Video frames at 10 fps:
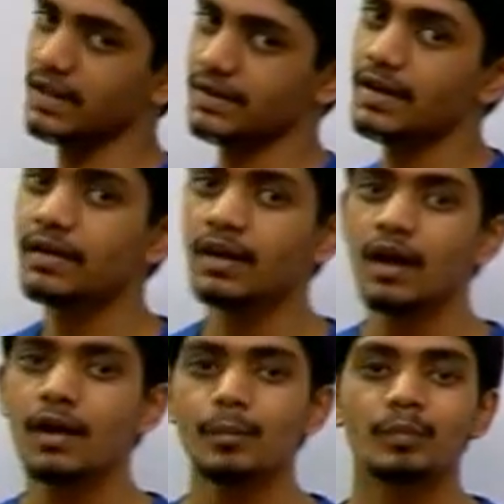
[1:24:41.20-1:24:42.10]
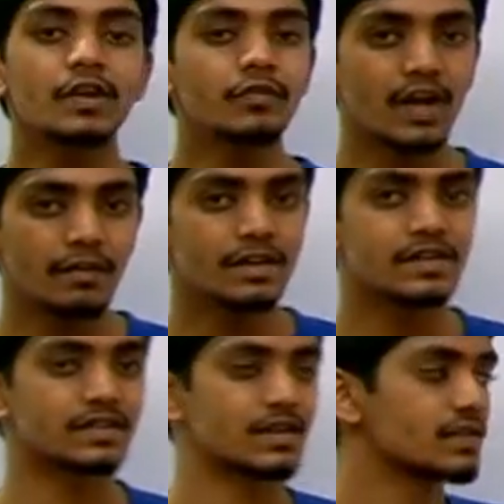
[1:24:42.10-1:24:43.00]
other, but we haven't
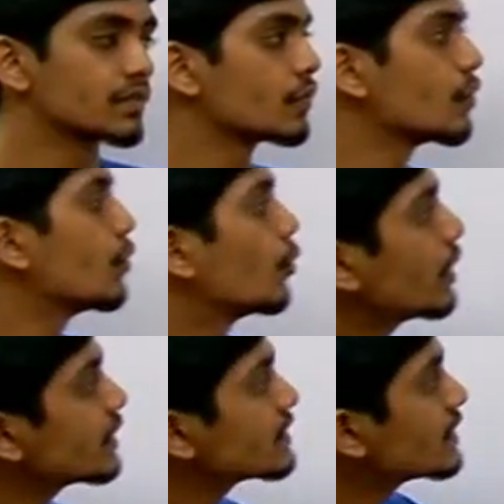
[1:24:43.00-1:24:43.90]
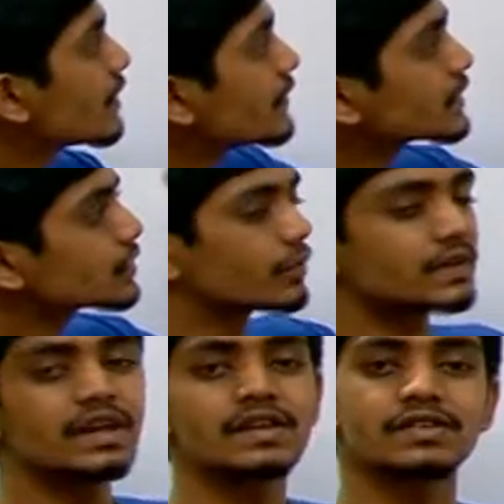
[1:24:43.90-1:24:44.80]
discussed what is the effect over
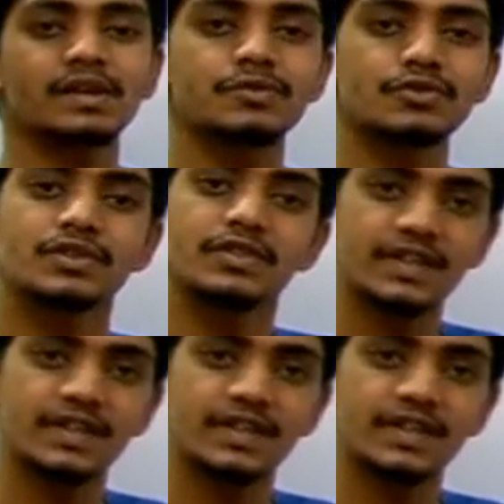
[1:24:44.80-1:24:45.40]
the substitution